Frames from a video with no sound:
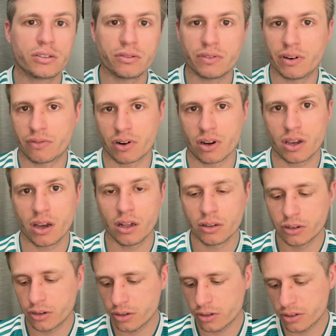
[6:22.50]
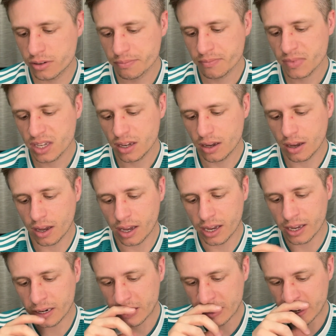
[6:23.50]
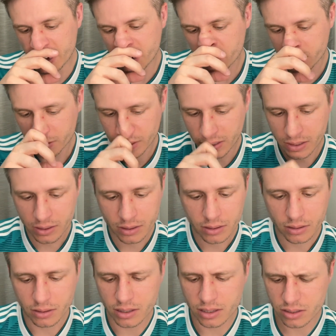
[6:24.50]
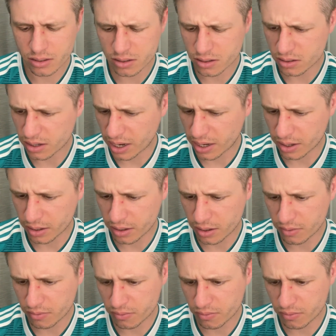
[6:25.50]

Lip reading: of different colors, and this is a